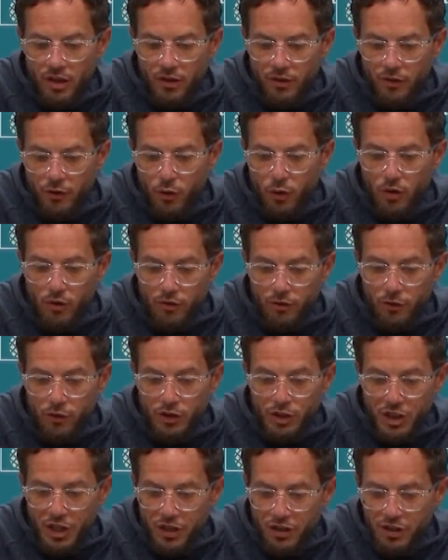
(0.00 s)
for for
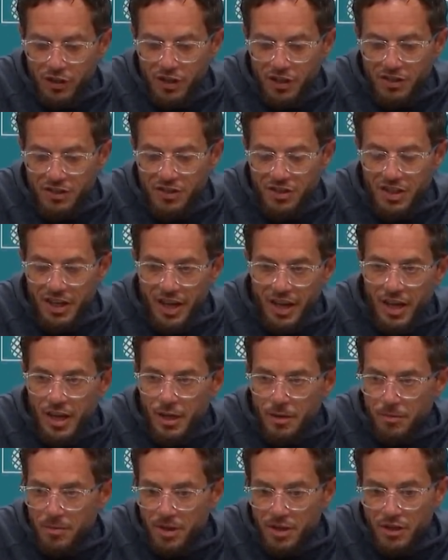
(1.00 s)
Jaelan his
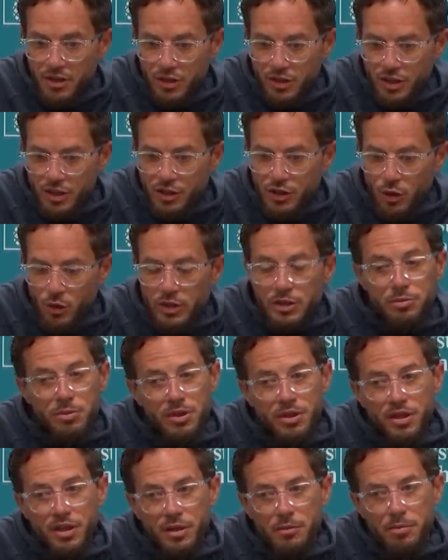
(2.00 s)
game he's he's always
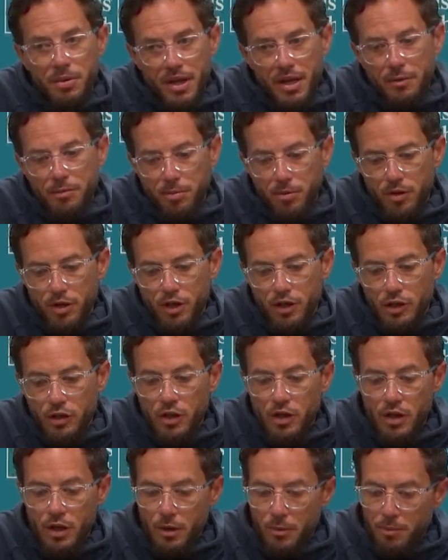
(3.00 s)
been an impact player
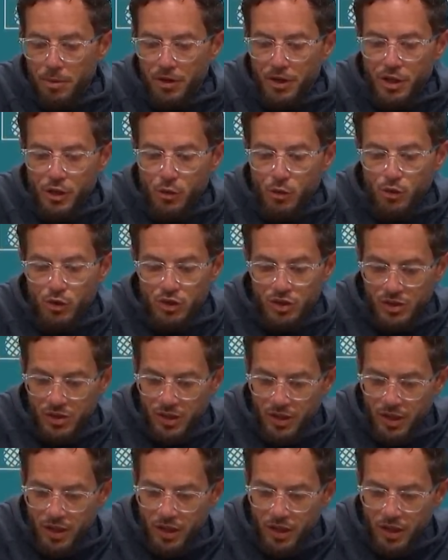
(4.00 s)
but he was